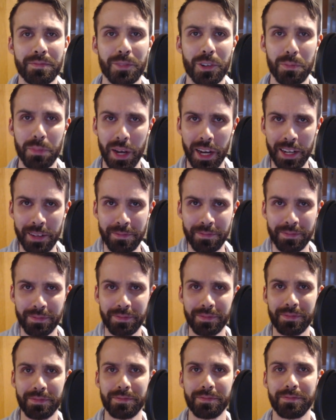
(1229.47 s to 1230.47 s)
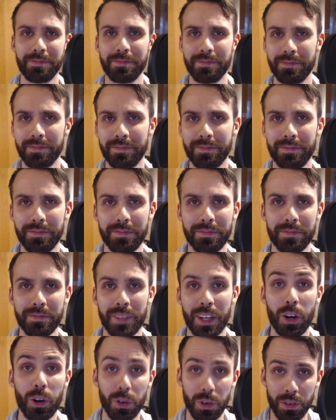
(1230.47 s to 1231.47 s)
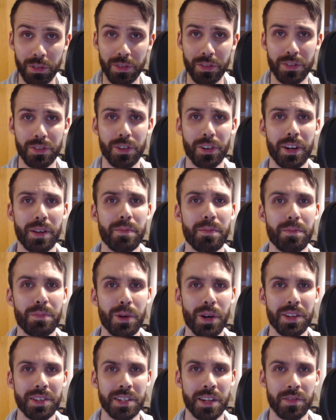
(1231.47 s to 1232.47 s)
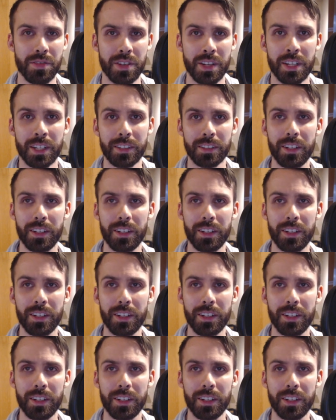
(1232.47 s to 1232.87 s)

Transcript: Goodbye. Oh, sorry, bird sounds.